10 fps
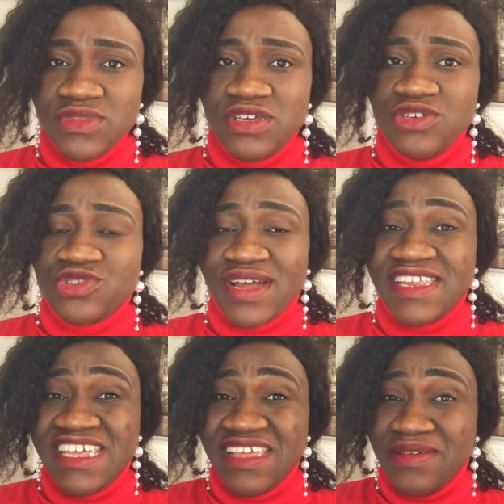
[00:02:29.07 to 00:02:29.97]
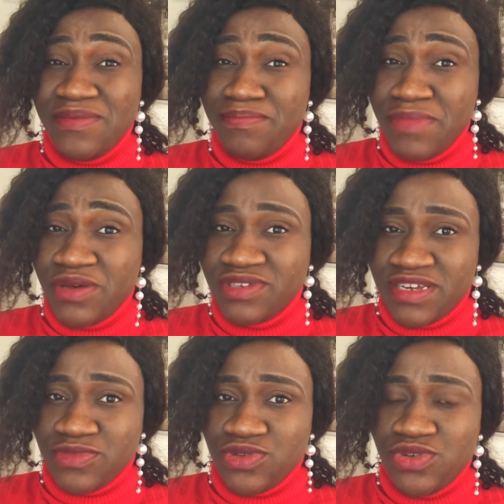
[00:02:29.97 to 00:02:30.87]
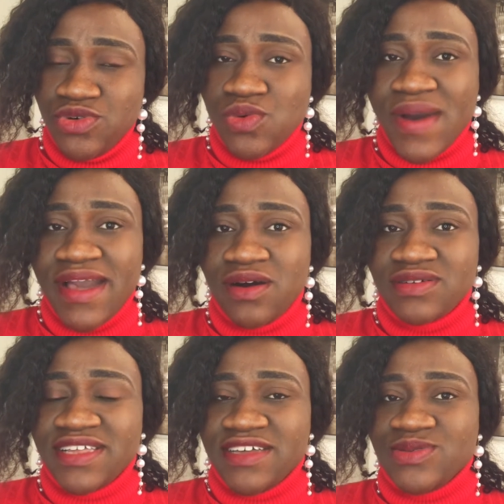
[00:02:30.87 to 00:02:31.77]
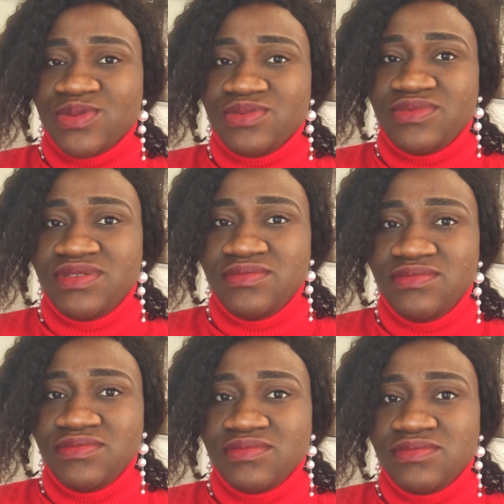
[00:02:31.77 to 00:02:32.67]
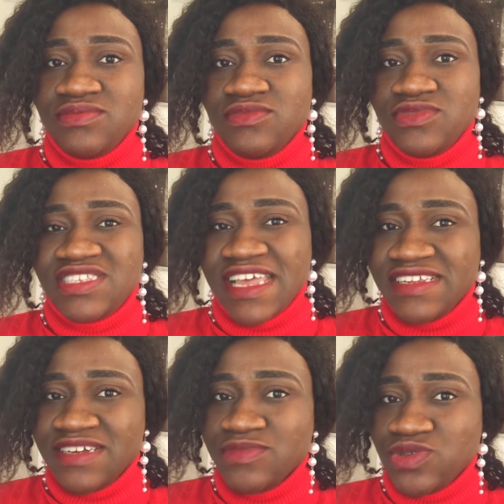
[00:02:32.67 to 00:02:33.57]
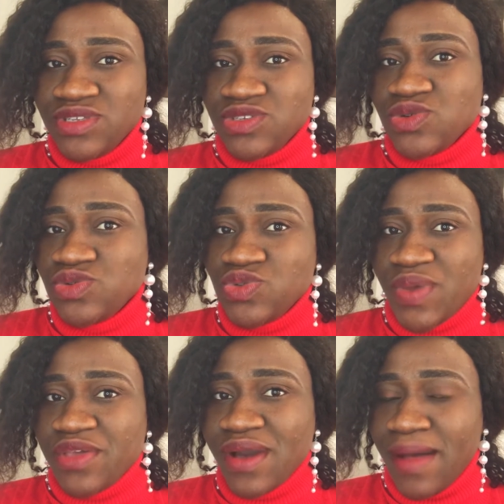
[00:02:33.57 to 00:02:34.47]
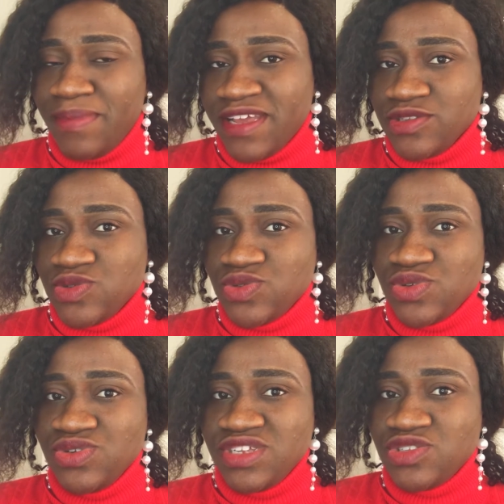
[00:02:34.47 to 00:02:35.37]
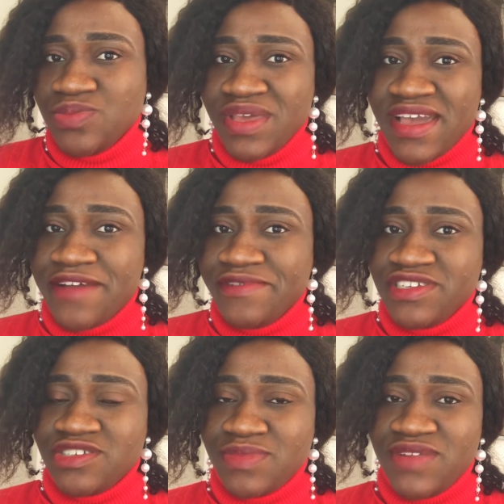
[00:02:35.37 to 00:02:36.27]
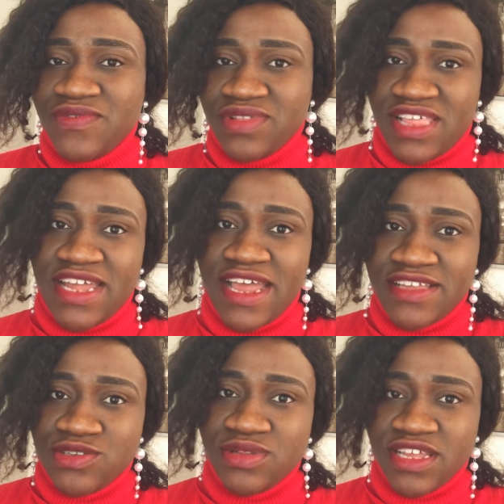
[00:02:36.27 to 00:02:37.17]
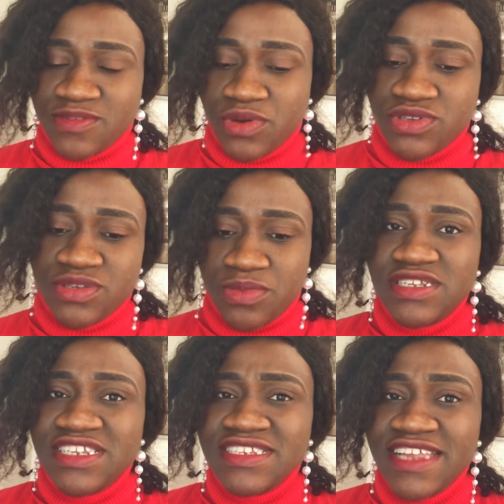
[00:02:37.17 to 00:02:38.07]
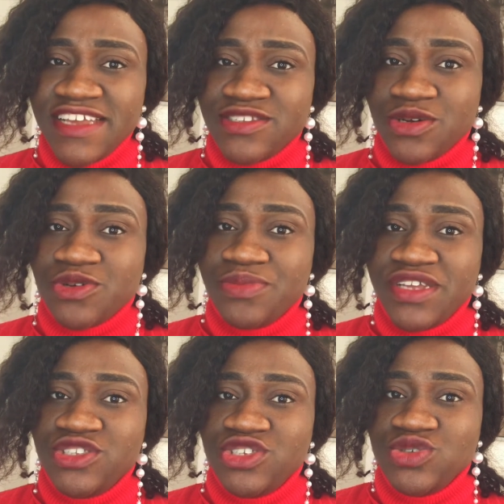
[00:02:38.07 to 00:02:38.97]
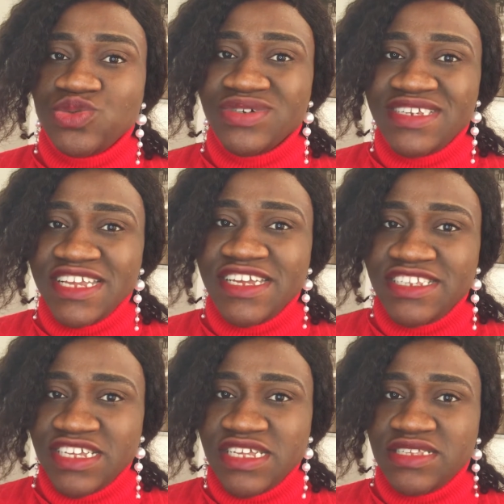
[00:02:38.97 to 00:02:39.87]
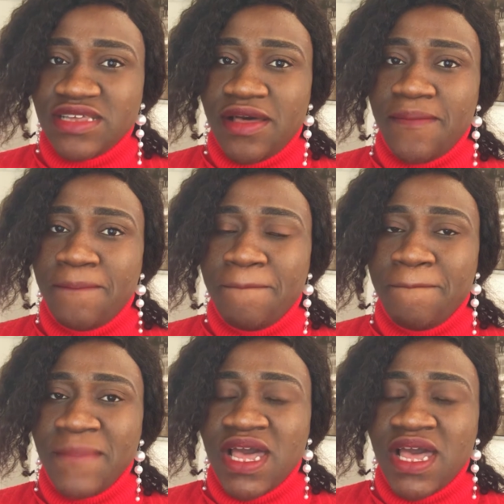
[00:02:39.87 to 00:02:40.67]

usually mail them to you while others will send them to the schools where you're applying to. So you need to make arrangement for that as soon as possible. The next document you will need is um,